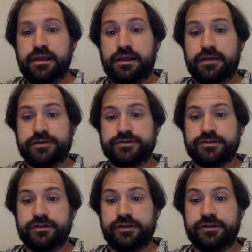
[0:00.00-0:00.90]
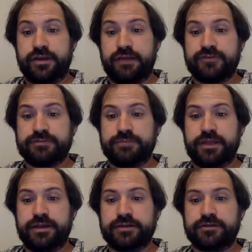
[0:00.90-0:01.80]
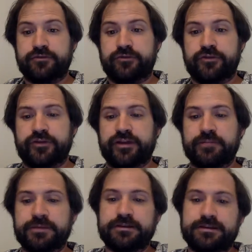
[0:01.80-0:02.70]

Additionally, the amphibians have developed